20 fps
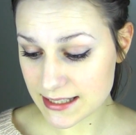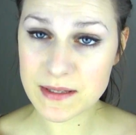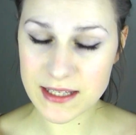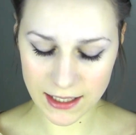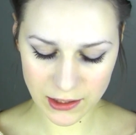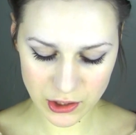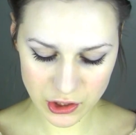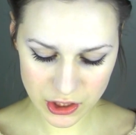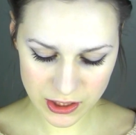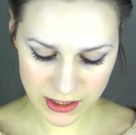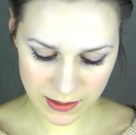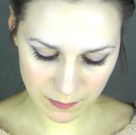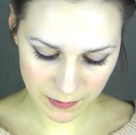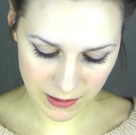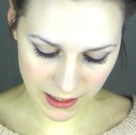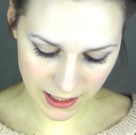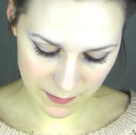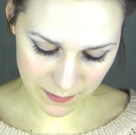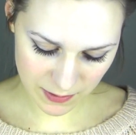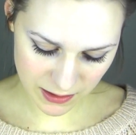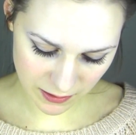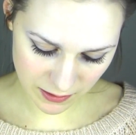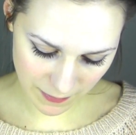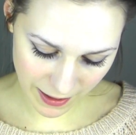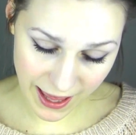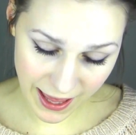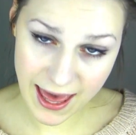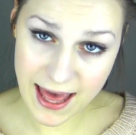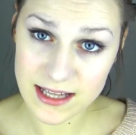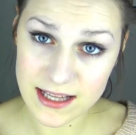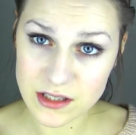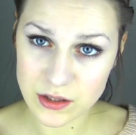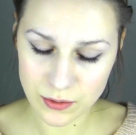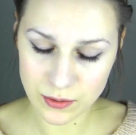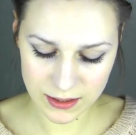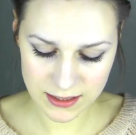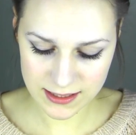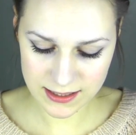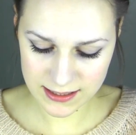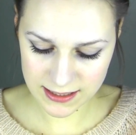So I can just apply a bit on my hand so you
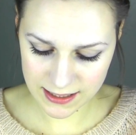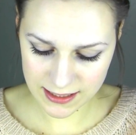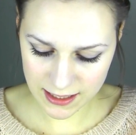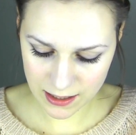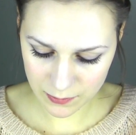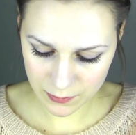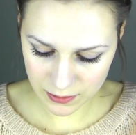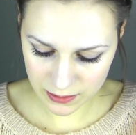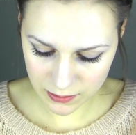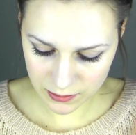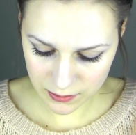can see how it